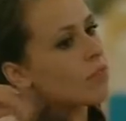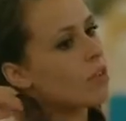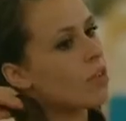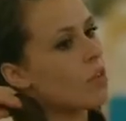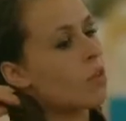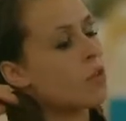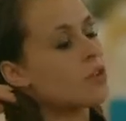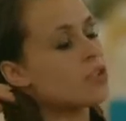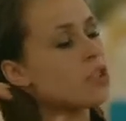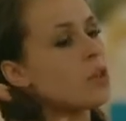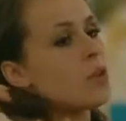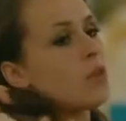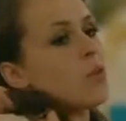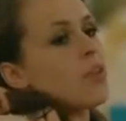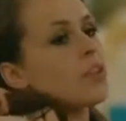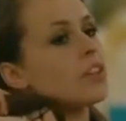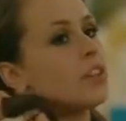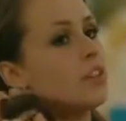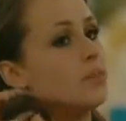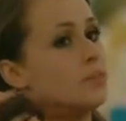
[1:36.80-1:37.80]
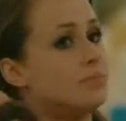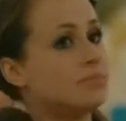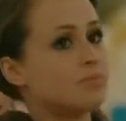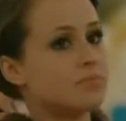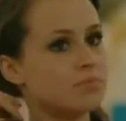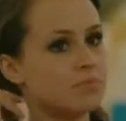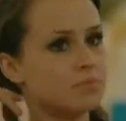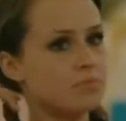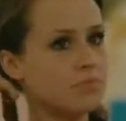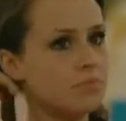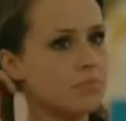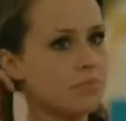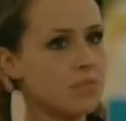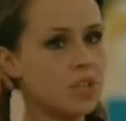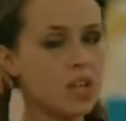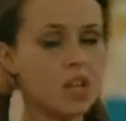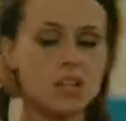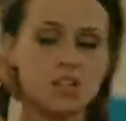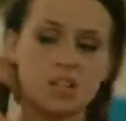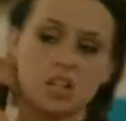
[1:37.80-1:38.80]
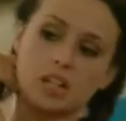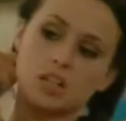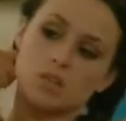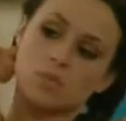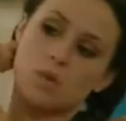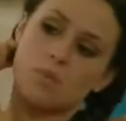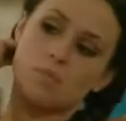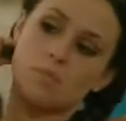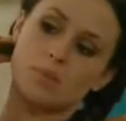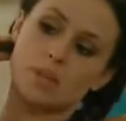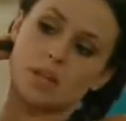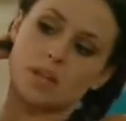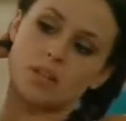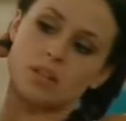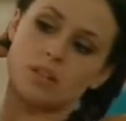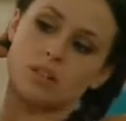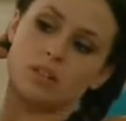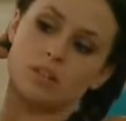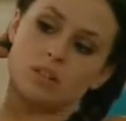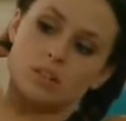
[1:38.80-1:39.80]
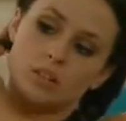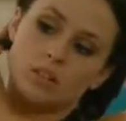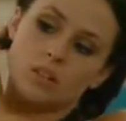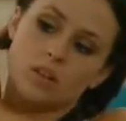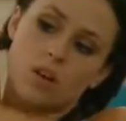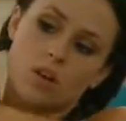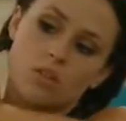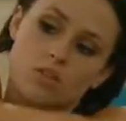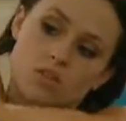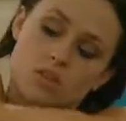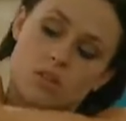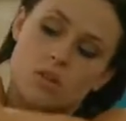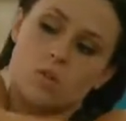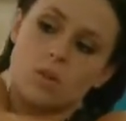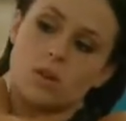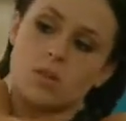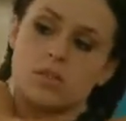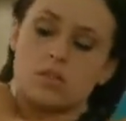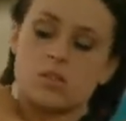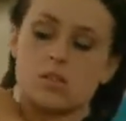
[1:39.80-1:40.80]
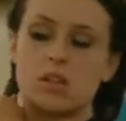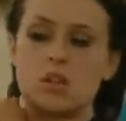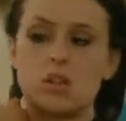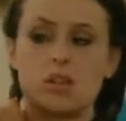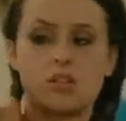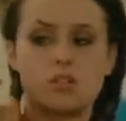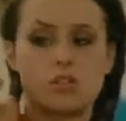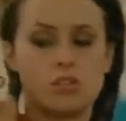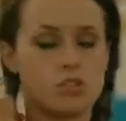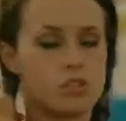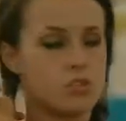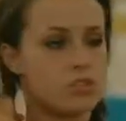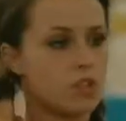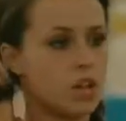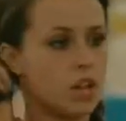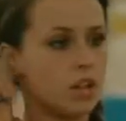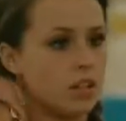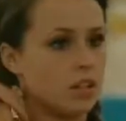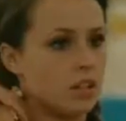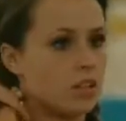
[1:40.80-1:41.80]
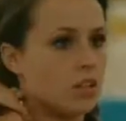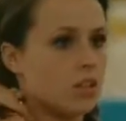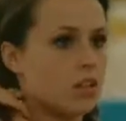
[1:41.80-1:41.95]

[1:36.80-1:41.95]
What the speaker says: What do you think then? I think it's one big consequence and it's just like,